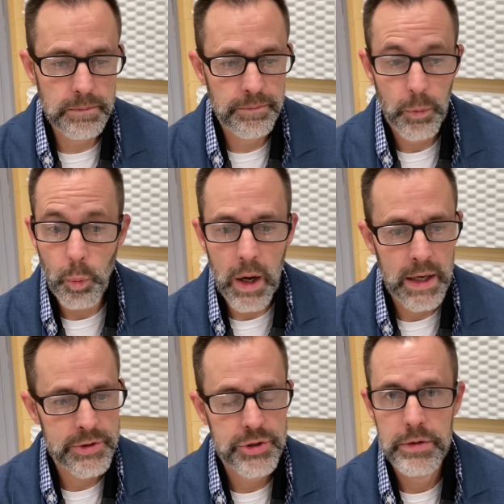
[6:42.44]

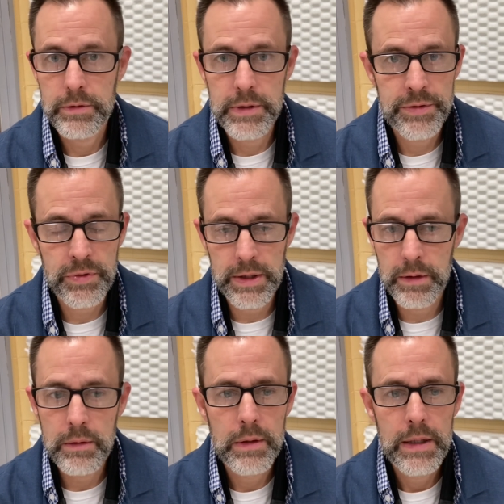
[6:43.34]
watch,
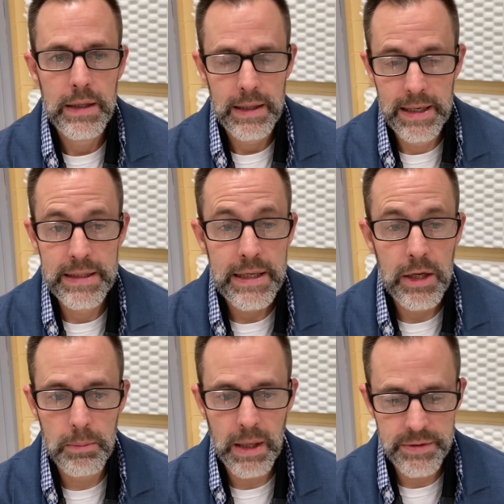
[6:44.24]
listen, and
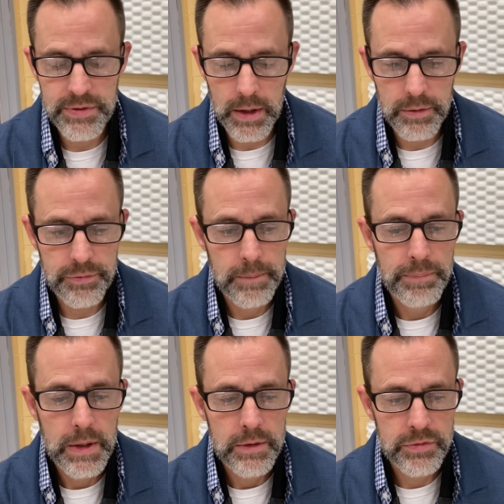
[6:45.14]
hear myself
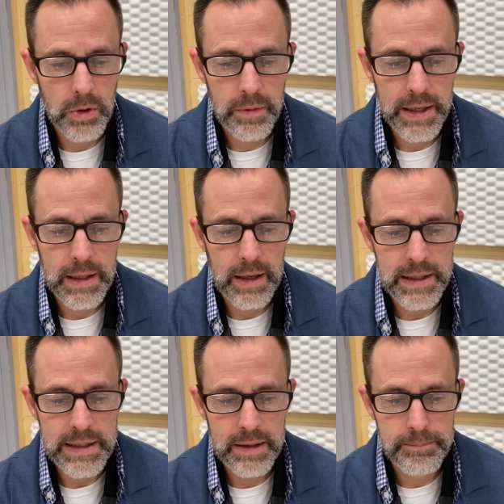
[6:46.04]
so that I
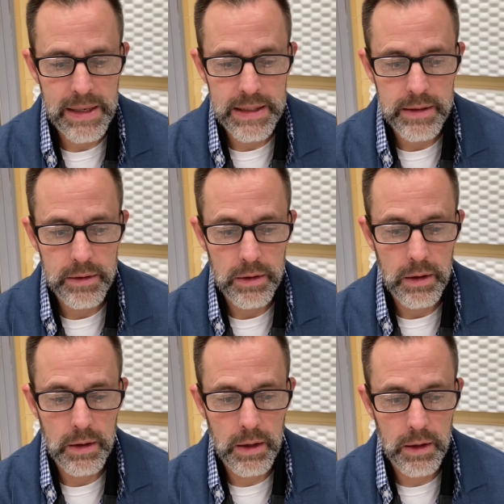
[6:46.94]
can make
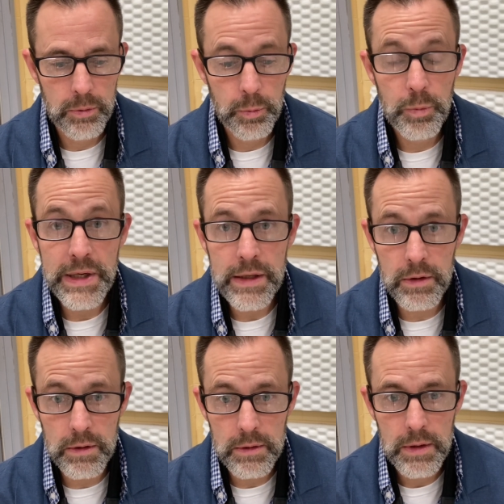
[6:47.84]

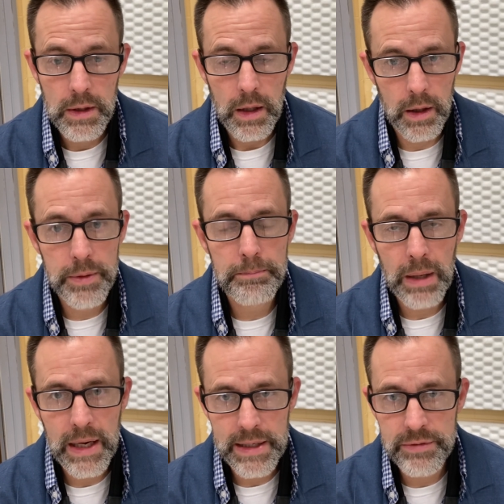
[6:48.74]
real,
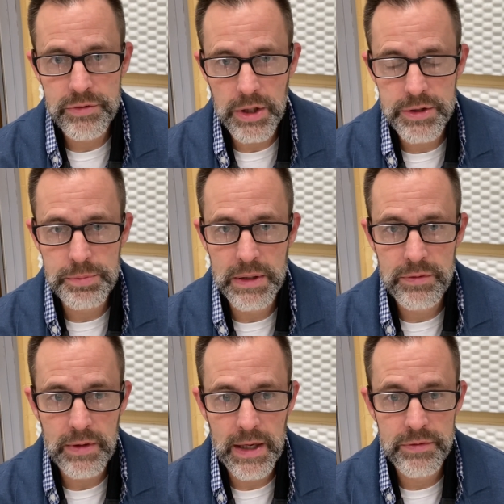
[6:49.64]
unbiased
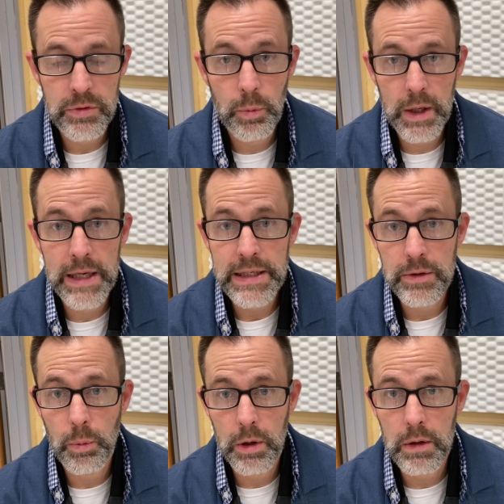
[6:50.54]
judgments as to what I need
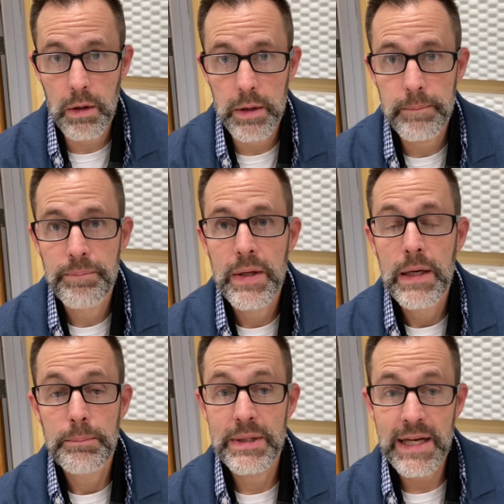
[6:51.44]
to work on.
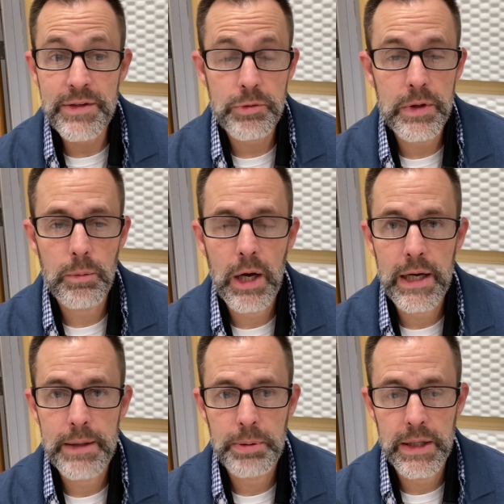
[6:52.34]
But that's really why
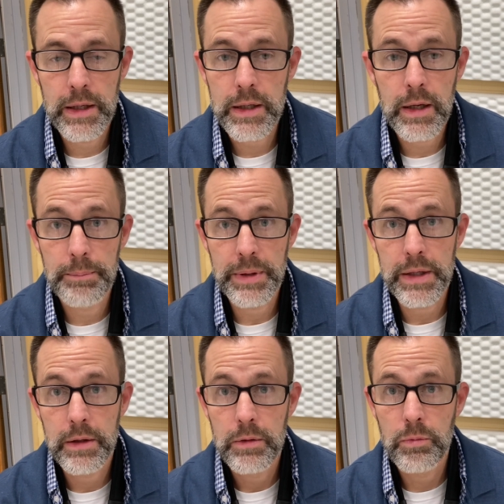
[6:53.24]
I play
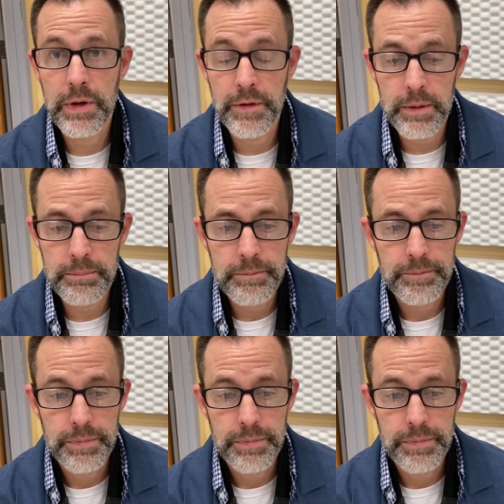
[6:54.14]
unaccompanied. Rhythm,